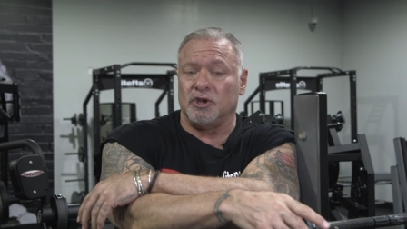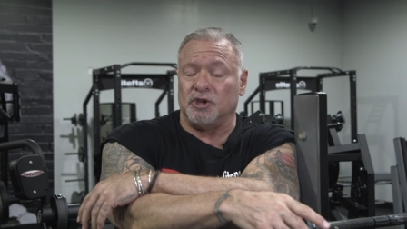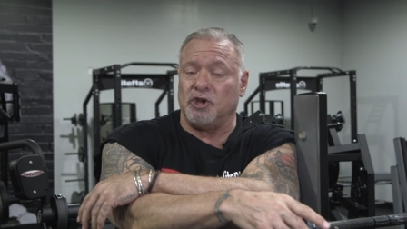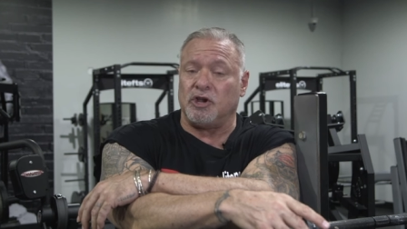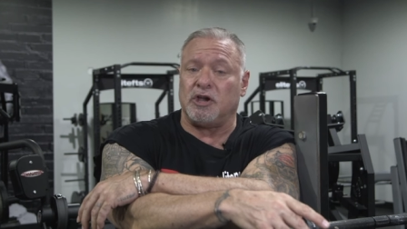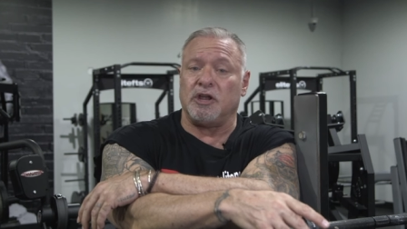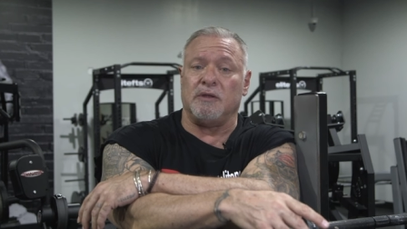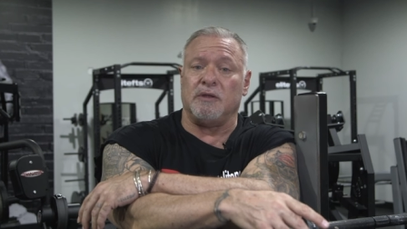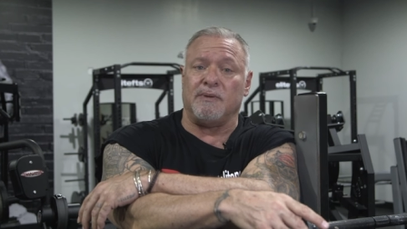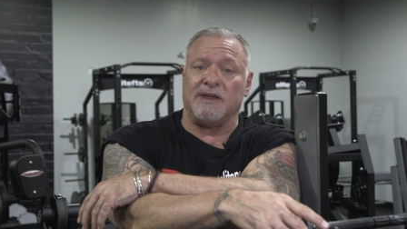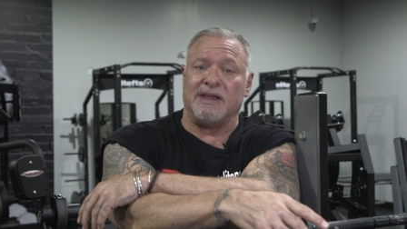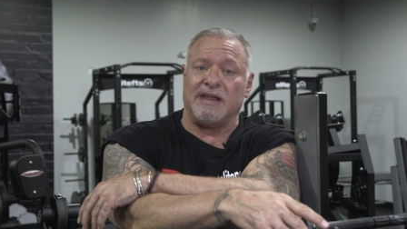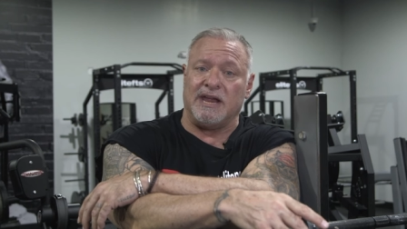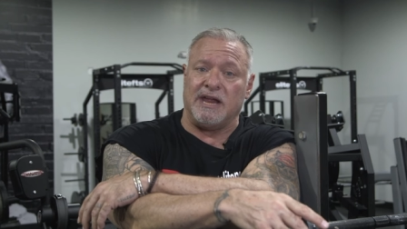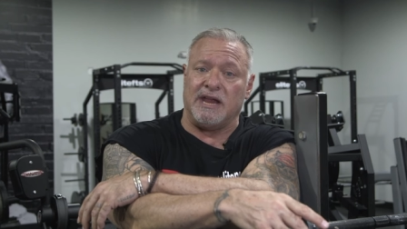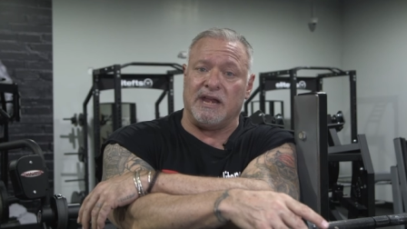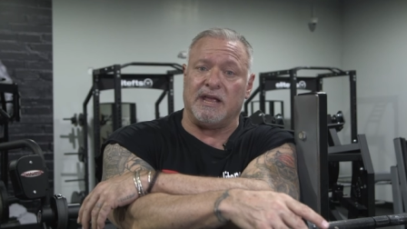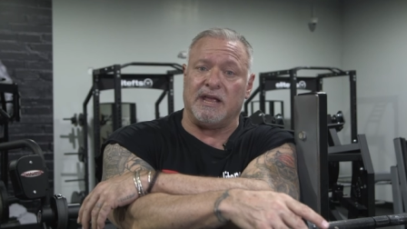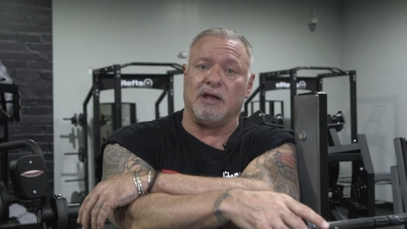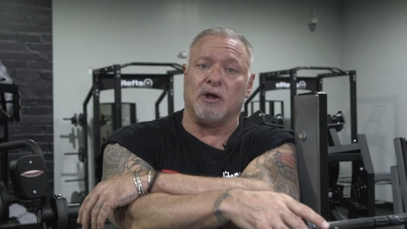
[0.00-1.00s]
You're gonna be
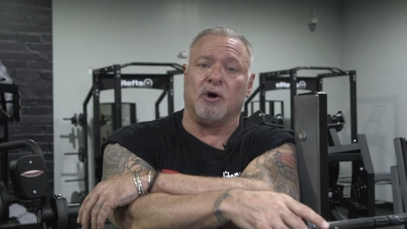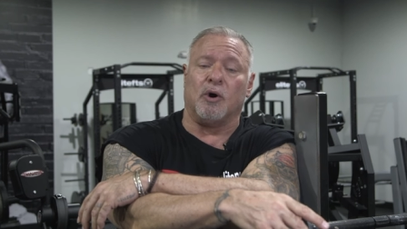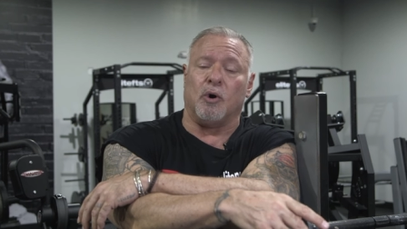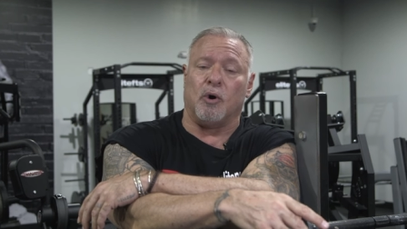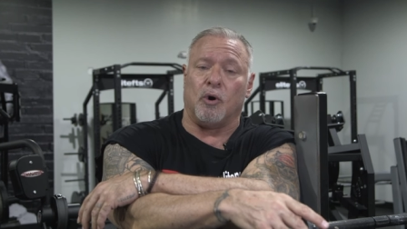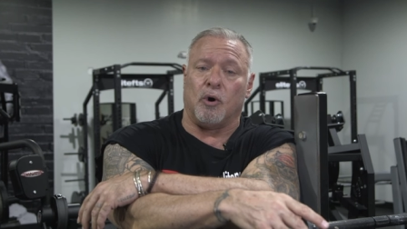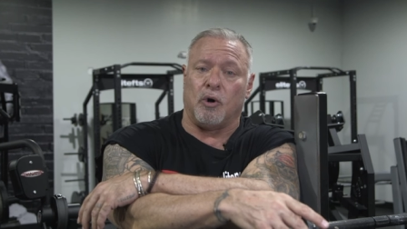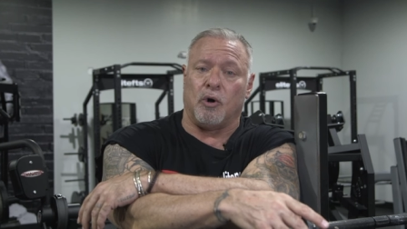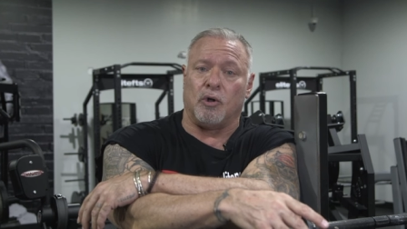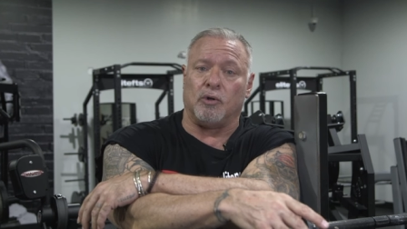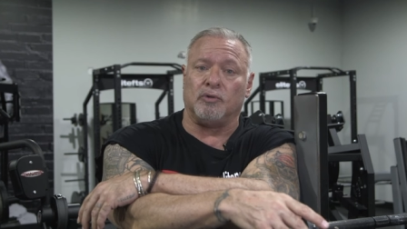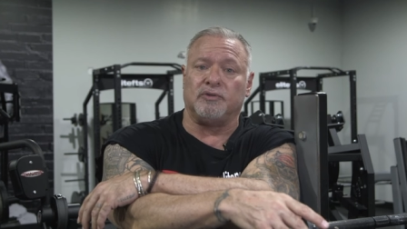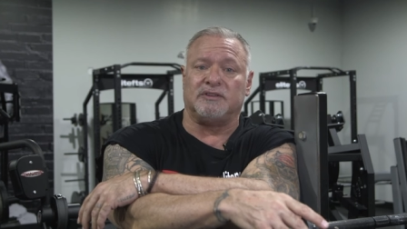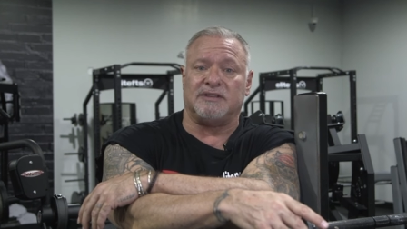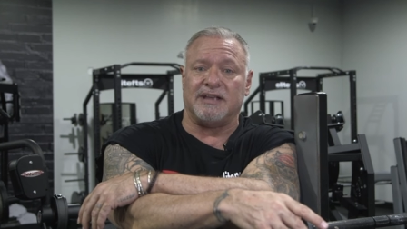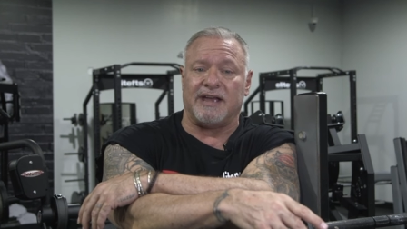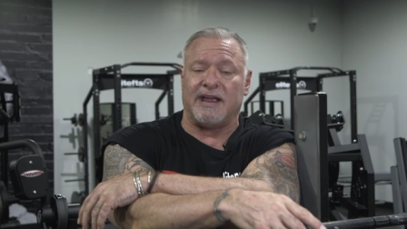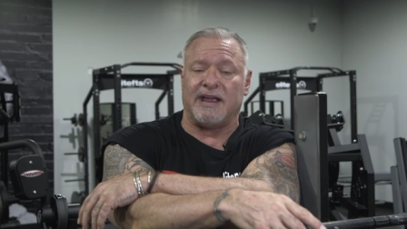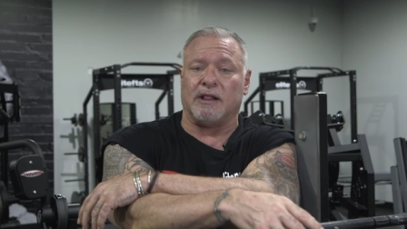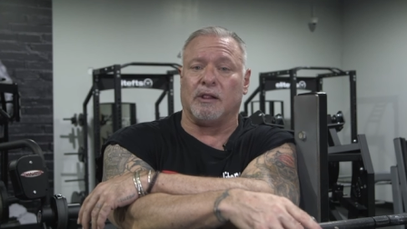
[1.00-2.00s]
eating all
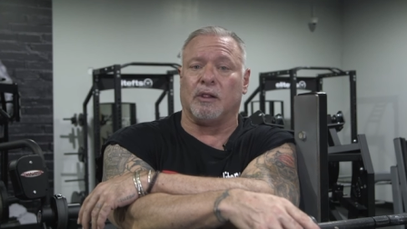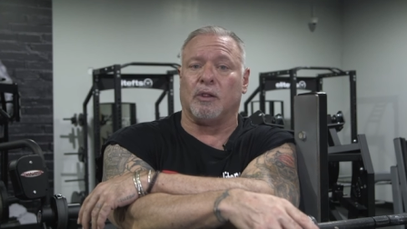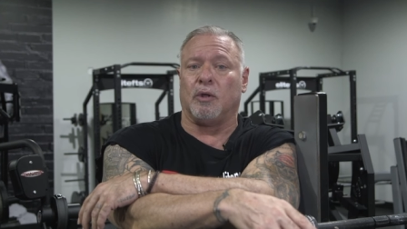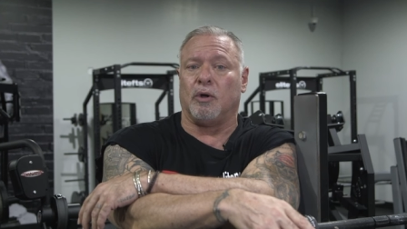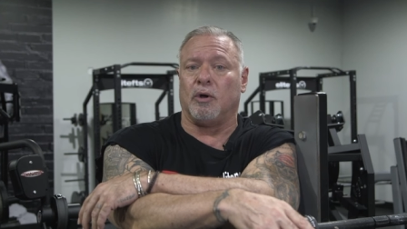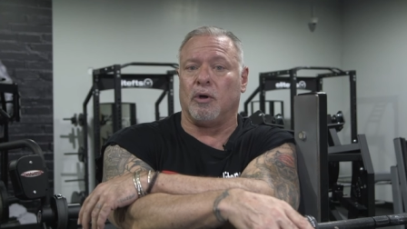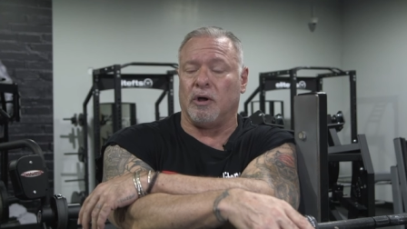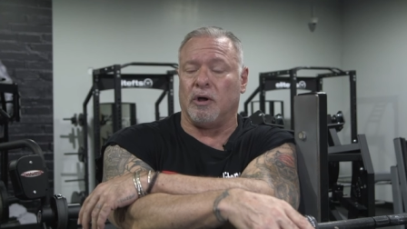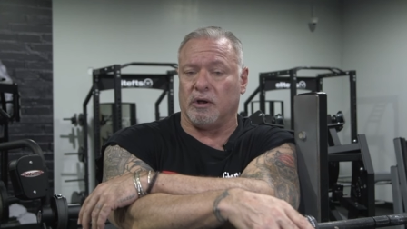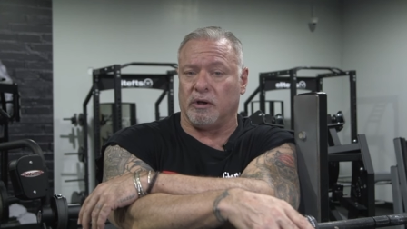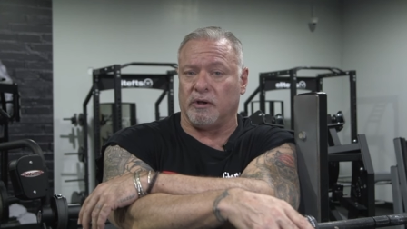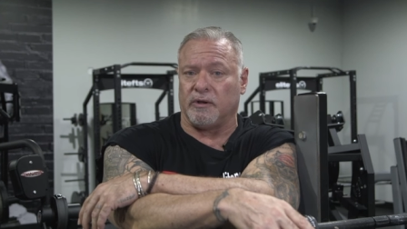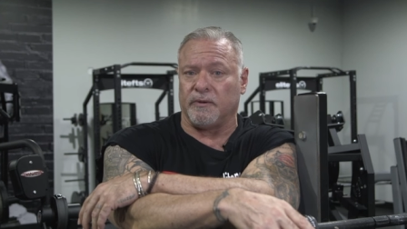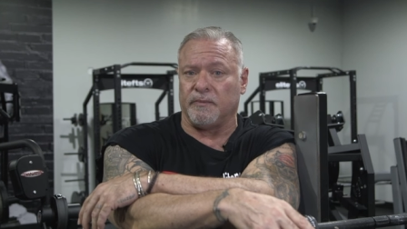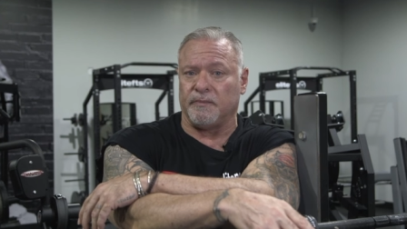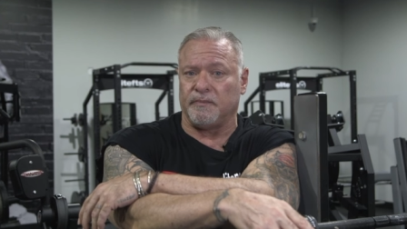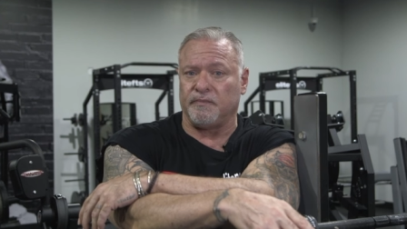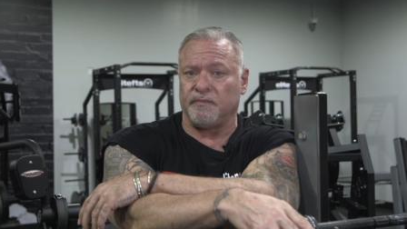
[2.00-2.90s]
day long.